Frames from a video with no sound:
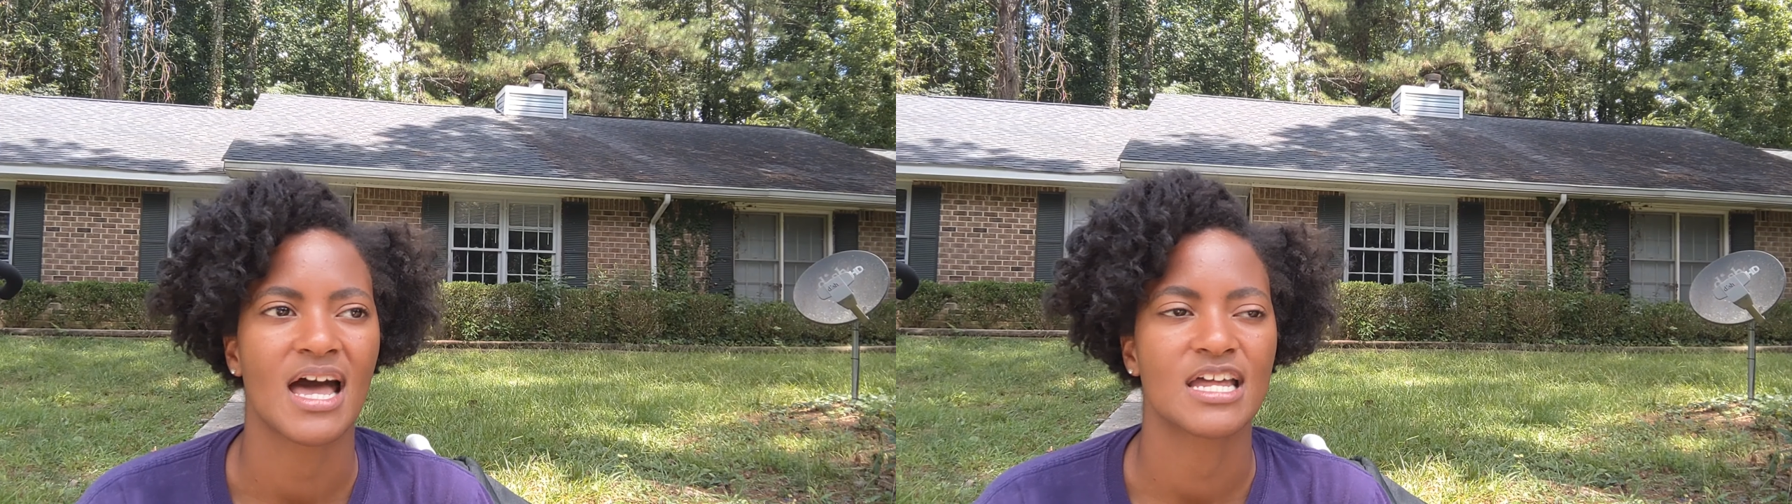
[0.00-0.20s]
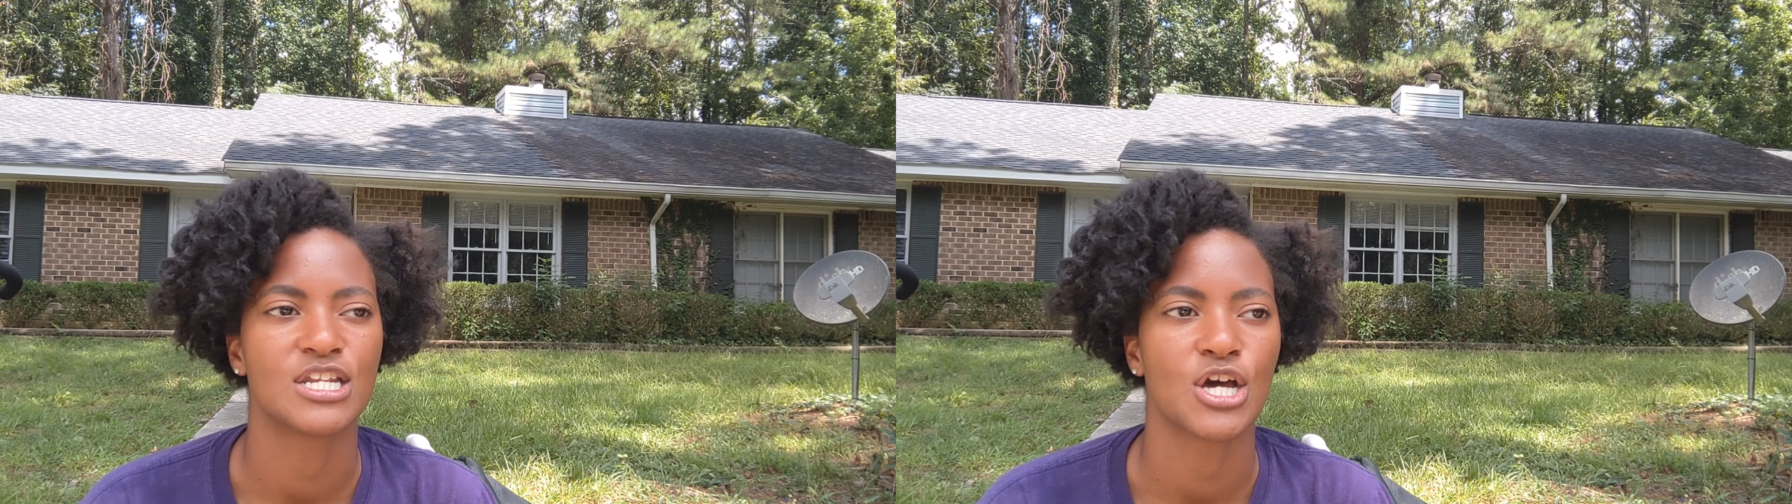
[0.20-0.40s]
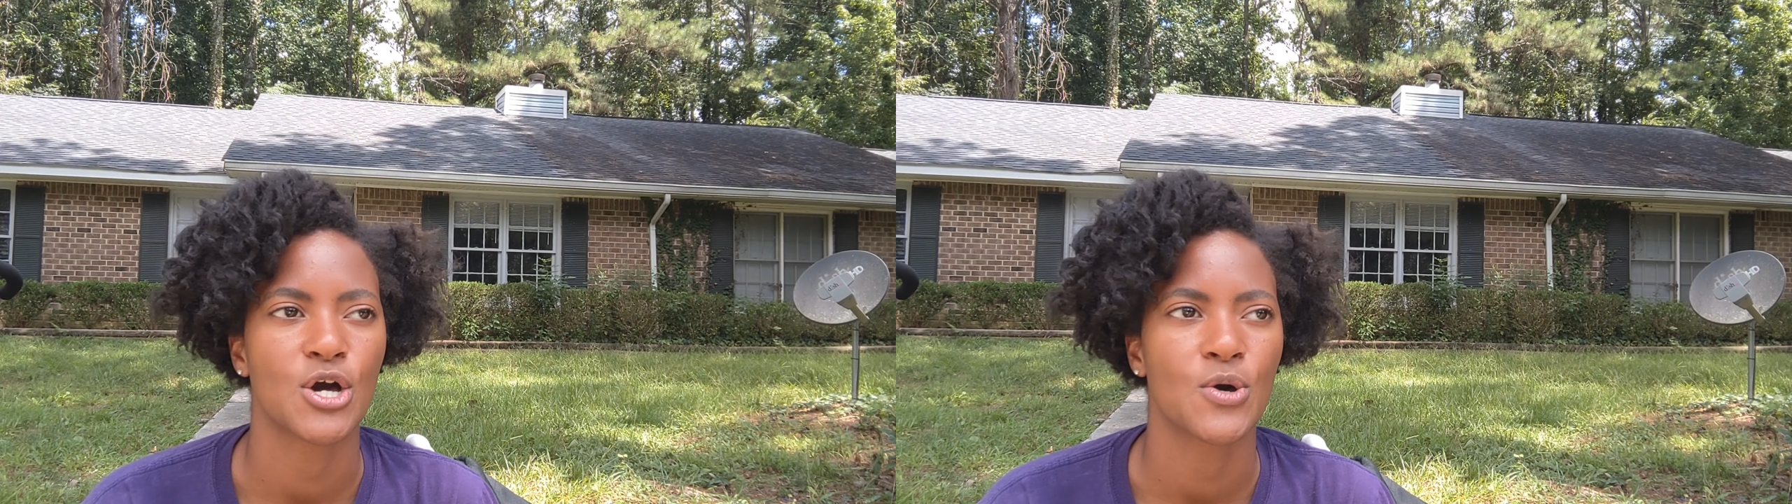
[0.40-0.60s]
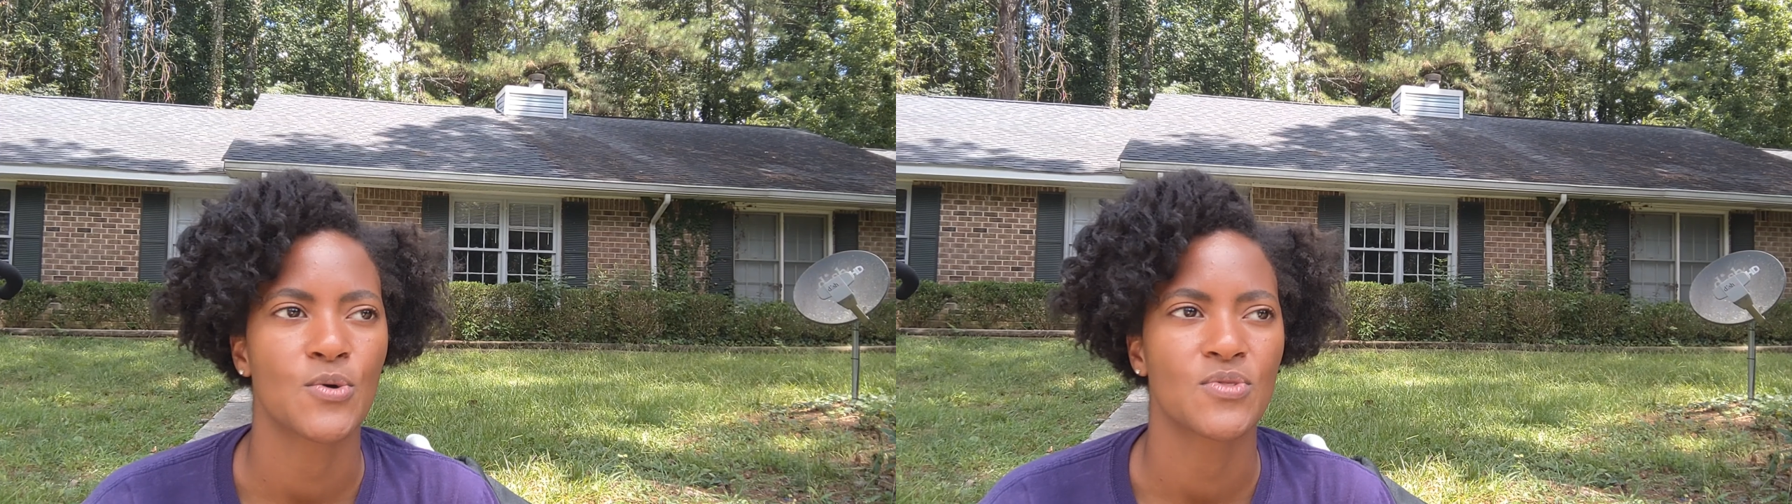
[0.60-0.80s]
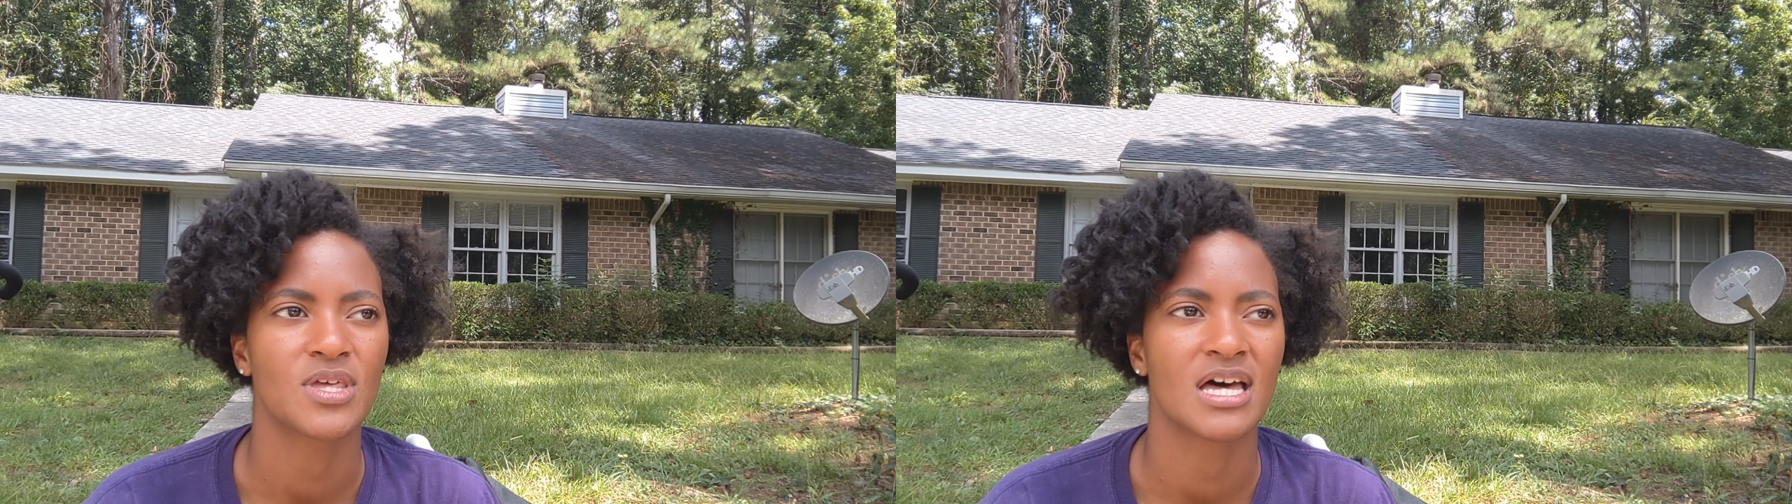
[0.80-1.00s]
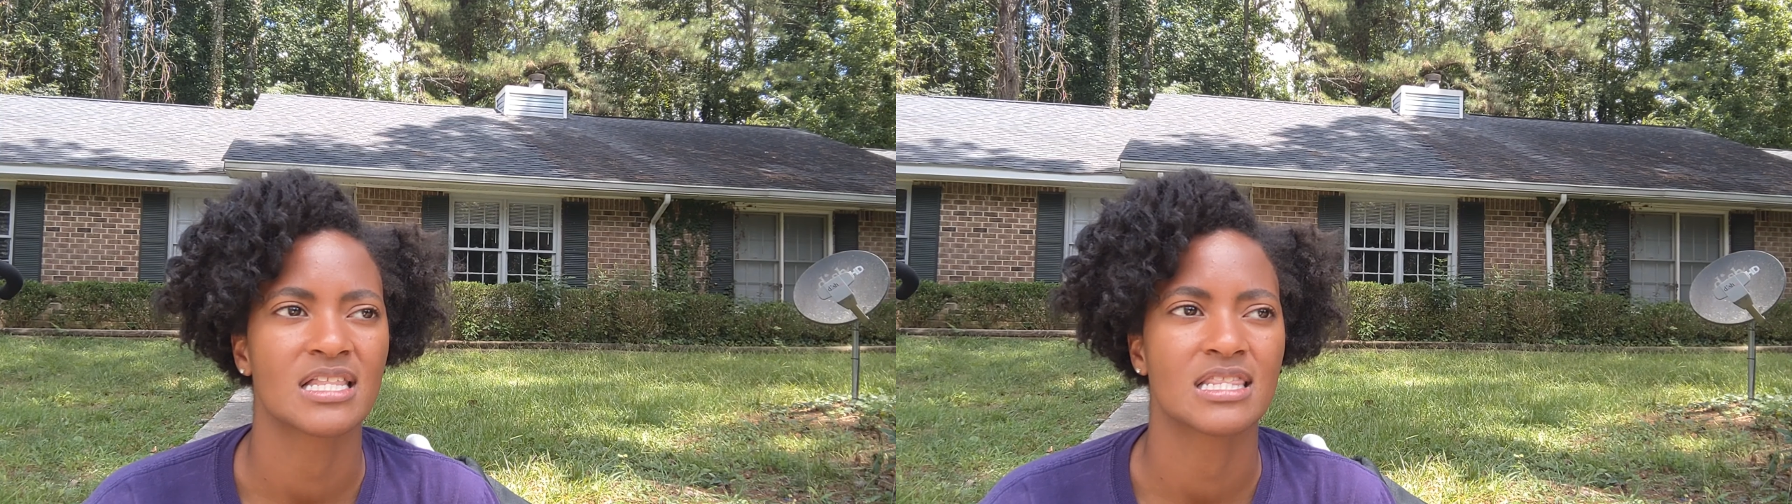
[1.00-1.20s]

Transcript: I know a